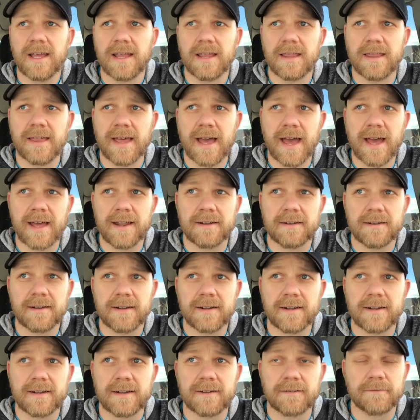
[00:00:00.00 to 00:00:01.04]
that,
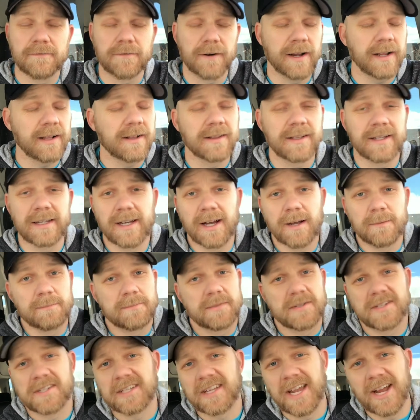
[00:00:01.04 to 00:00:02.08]
frankly, I'm
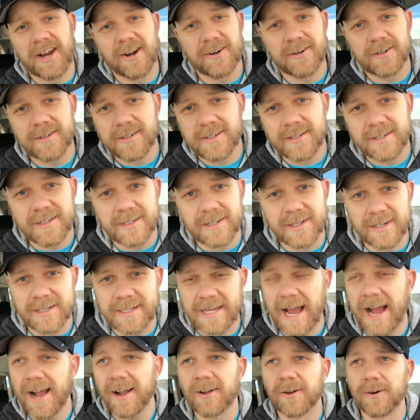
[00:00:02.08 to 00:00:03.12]
scared to
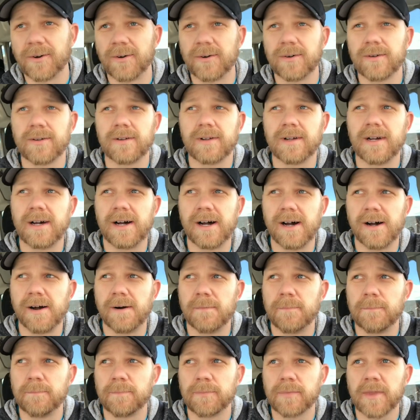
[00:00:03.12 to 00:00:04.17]
tackle.
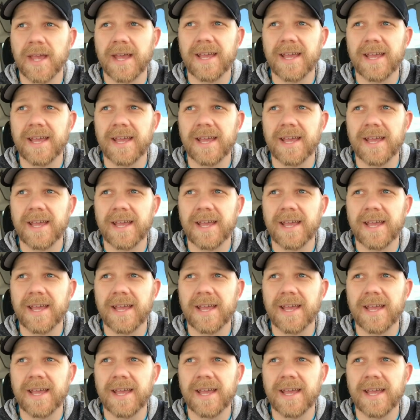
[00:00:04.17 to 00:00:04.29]
Um,